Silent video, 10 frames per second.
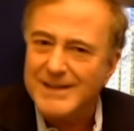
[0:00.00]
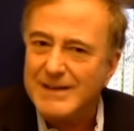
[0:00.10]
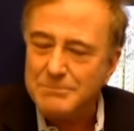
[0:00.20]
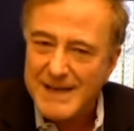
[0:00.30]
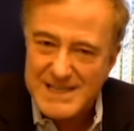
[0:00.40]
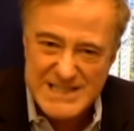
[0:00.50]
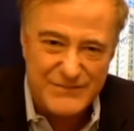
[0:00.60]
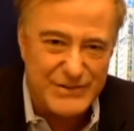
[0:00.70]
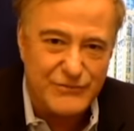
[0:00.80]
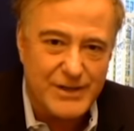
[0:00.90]
They got
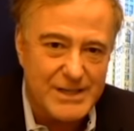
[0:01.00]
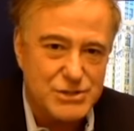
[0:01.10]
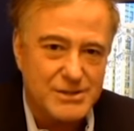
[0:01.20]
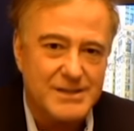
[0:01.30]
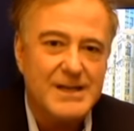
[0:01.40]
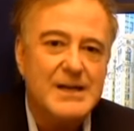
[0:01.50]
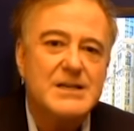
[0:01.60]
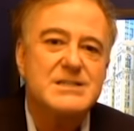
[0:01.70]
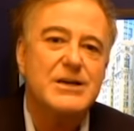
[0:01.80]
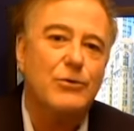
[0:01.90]
massive inflation.
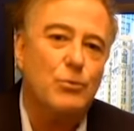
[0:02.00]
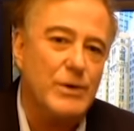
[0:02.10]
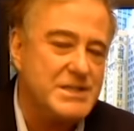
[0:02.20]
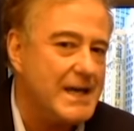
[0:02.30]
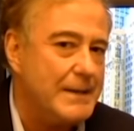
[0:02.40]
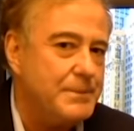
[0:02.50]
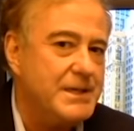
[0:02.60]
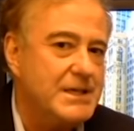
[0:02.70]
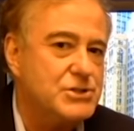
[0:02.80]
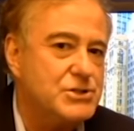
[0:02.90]
So what's
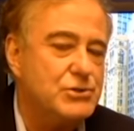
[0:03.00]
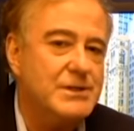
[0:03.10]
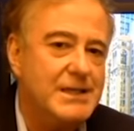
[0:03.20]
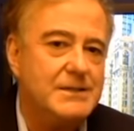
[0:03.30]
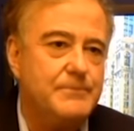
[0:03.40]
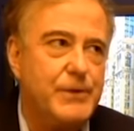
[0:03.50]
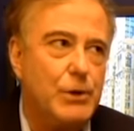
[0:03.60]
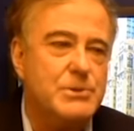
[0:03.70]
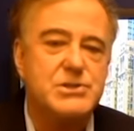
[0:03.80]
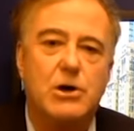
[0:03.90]
happening is you get
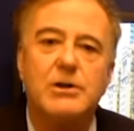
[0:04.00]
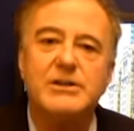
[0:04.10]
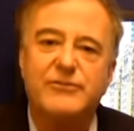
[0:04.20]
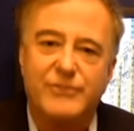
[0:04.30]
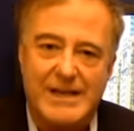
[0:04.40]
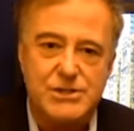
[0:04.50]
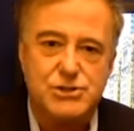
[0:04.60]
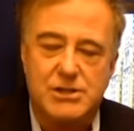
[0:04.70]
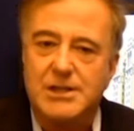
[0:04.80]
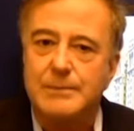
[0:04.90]
almost all
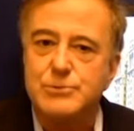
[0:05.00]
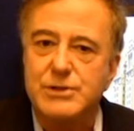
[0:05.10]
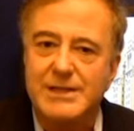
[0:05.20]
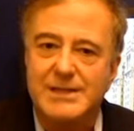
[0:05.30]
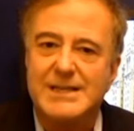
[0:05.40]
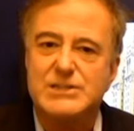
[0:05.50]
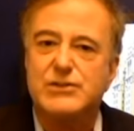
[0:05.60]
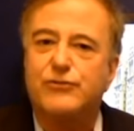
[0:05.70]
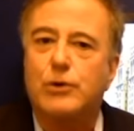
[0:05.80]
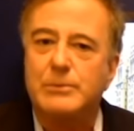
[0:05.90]
inflation comes in as
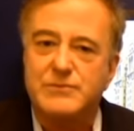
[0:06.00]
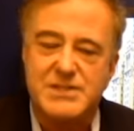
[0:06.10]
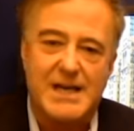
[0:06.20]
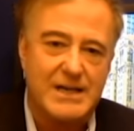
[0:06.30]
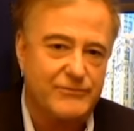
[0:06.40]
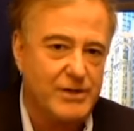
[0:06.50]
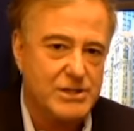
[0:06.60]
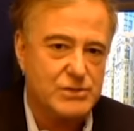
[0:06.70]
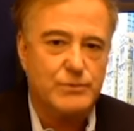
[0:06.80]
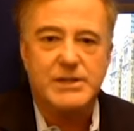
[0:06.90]
the form of
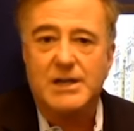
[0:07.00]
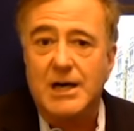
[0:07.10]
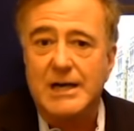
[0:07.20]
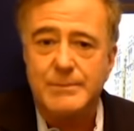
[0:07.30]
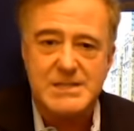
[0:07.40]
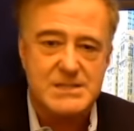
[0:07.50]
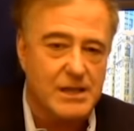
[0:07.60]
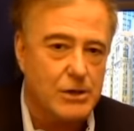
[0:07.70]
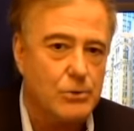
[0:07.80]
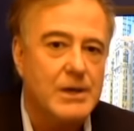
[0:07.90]
stagflation. When the economy is
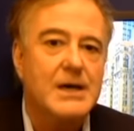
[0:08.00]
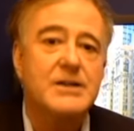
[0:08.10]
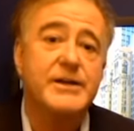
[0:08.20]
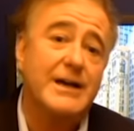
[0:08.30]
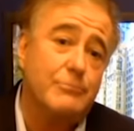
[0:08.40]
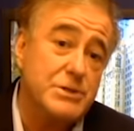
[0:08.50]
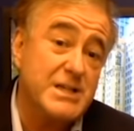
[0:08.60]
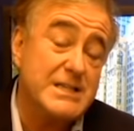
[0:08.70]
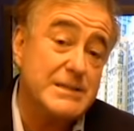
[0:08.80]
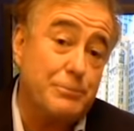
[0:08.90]
slow, The government
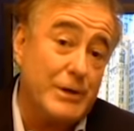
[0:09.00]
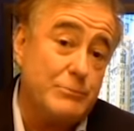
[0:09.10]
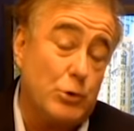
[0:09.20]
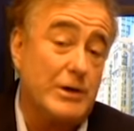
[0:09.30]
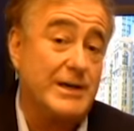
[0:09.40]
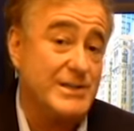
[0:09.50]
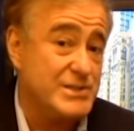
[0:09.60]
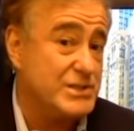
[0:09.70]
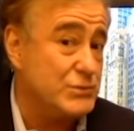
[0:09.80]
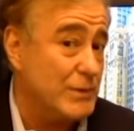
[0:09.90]
tends to print more because
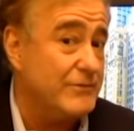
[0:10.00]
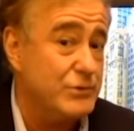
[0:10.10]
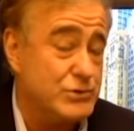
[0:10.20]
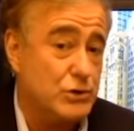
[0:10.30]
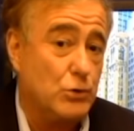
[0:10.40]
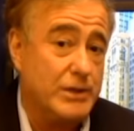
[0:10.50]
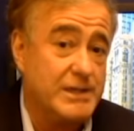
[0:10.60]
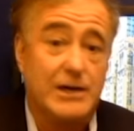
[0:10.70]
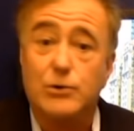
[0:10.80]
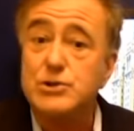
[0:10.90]
its revenues are going
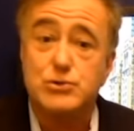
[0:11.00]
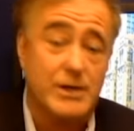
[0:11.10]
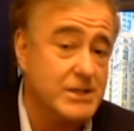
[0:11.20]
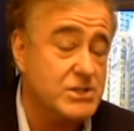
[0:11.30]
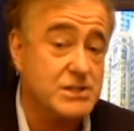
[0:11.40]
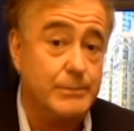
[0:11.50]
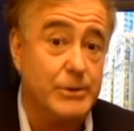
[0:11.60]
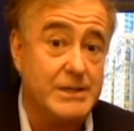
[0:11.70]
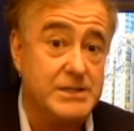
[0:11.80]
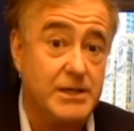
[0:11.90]
down, or it's trying to
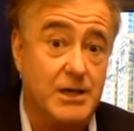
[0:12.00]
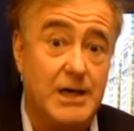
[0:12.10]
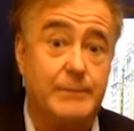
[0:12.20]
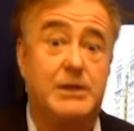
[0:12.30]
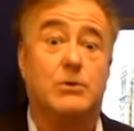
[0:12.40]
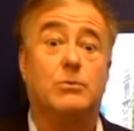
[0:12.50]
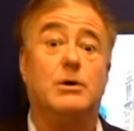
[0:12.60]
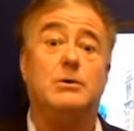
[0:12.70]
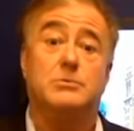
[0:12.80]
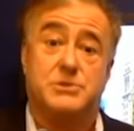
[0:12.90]
stimulate the economy.
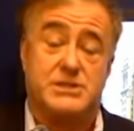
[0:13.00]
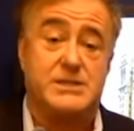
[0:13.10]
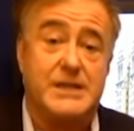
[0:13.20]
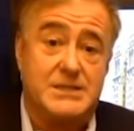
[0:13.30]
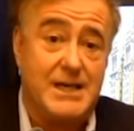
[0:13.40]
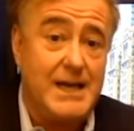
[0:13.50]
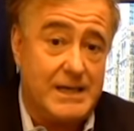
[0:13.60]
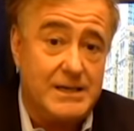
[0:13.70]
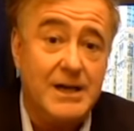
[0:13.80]
Whoa, just like today.